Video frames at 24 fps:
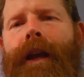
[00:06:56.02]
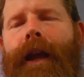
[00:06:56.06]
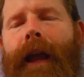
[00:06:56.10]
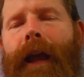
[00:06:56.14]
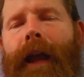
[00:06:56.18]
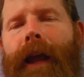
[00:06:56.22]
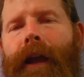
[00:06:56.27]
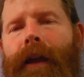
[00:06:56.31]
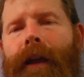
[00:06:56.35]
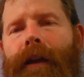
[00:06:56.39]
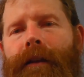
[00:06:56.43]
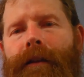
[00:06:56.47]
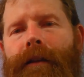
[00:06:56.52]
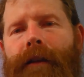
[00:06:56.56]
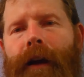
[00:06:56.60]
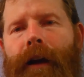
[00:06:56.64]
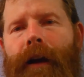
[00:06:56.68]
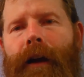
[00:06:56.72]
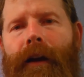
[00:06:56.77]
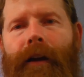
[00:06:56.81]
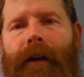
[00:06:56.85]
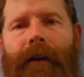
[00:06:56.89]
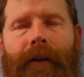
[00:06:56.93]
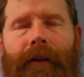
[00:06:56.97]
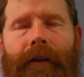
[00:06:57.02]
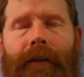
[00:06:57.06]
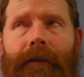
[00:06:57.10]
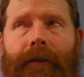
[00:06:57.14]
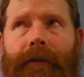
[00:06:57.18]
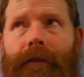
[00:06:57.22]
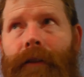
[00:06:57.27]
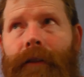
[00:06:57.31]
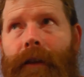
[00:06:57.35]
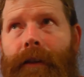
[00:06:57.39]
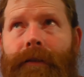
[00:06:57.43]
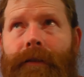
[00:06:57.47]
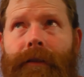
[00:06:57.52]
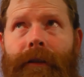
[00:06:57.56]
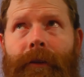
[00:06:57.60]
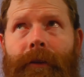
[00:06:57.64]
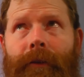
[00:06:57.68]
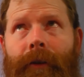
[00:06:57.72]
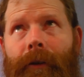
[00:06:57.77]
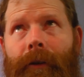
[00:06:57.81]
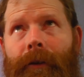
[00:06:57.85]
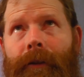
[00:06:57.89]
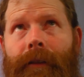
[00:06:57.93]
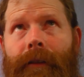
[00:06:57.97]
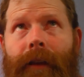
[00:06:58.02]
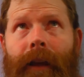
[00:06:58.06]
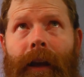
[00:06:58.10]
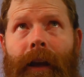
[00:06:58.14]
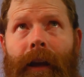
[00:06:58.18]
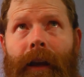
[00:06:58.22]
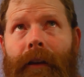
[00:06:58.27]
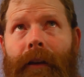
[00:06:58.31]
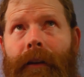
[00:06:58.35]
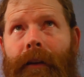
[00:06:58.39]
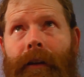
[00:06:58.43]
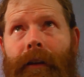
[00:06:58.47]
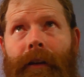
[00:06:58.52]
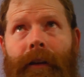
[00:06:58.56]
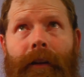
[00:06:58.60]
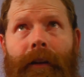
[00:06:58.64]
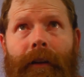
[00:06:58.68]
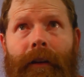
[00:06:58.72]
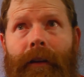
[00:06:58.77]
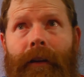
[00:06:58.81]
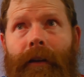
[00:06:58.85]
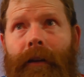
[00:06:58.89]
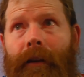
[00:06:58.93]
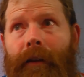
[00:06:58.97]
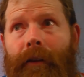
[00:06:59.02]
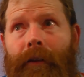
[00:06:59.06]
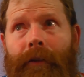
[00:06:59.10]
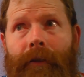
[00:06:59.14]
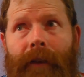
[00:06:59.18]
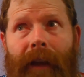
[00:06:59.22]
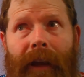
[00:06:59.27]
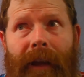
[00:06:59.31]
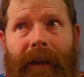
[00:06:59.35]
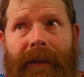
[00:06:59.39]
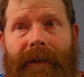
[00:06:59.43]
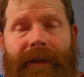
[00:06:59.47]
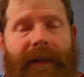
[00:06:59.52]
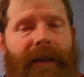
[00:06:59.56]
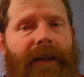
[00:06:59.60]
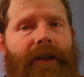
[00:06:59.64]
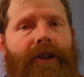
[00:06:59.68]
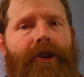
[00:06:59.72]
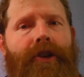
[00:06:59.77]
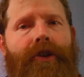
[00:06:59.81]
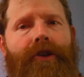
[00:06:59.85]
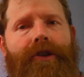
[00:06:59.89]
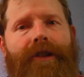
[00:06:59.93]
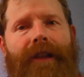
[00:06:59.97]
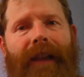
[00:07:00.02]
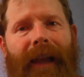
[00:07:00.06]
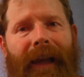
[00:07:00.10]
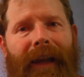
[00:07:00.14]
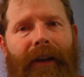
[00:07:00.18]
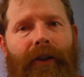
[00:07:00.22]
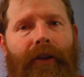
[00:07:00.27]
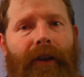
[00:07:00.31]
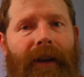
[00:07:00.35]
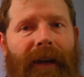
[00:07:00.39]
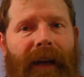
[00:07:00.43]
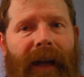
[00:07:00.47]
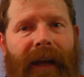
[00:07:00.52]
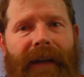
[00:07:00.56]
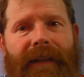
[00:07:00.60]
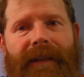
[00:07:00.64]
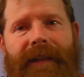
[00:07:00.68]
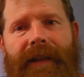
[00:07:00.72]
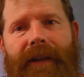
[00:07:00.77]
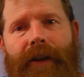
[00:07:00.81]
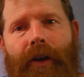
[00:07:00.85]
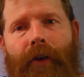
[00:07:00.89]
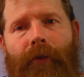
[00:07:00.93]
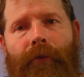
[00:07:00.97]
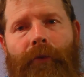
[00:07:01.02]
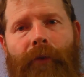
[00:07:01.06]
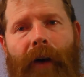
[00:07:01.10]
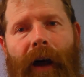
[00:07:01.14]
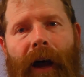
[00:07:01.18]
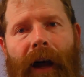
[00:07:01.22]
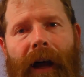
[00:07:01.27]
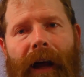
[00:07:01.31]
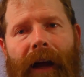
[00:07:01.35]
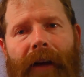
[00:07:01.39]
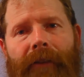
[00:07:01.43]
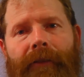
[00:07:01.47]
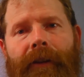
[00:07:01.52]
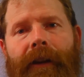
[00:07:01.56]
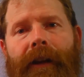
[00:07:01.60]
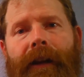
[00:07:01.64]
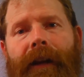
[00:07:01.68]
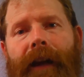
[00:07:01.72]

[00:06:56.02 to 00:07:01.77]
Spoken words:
And let's see, what was that? 18 years later, in 1905,